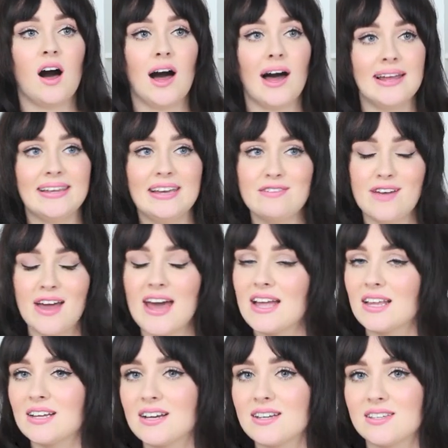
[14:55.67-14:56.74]
I leave it
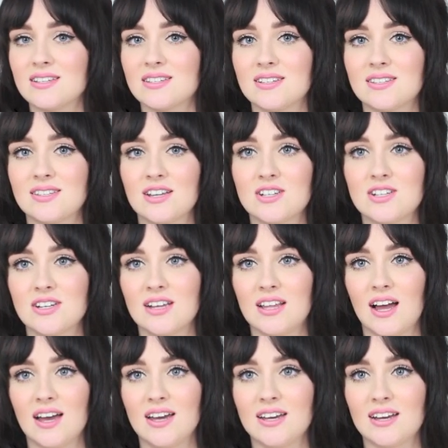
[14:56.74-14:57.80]
in because it's essentially
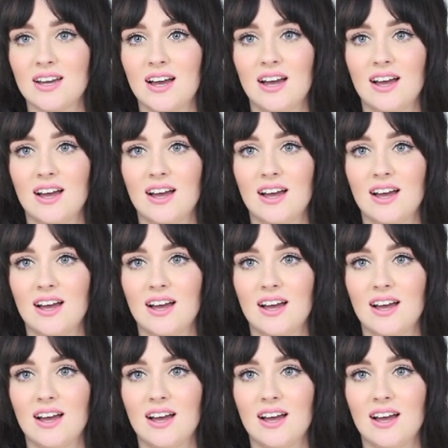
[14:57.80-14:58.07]
like